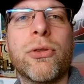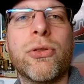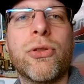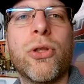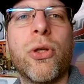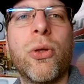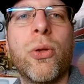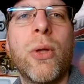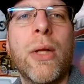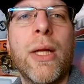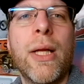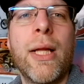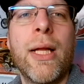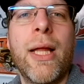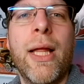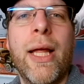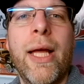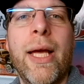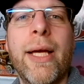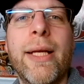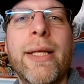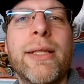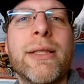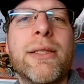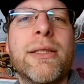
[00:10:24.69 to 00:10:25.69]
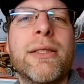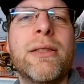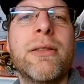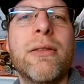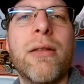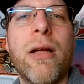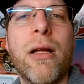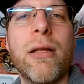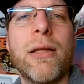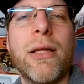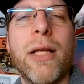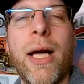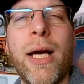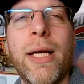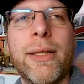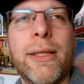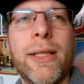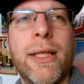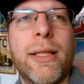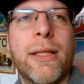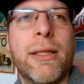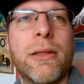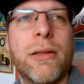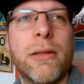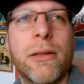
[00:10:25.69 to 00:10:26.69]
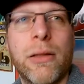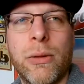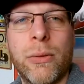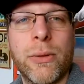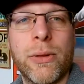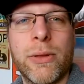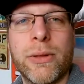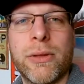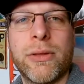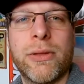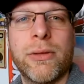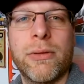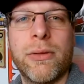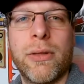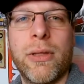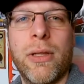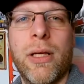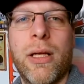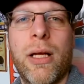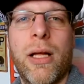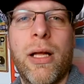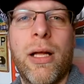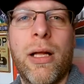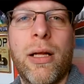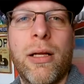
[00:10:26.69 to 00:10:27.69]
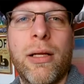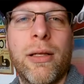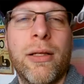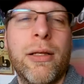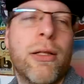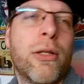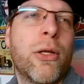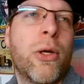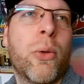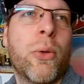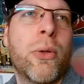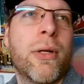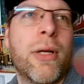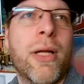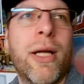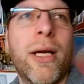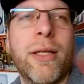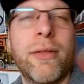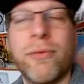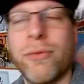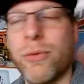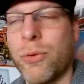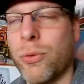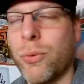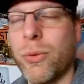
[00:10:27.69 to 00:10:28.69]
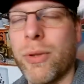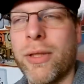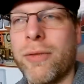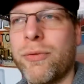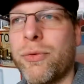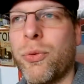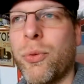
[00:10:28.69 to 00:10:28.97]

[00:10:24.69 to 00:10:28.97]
So it is not liking lowered, lower life or whatever you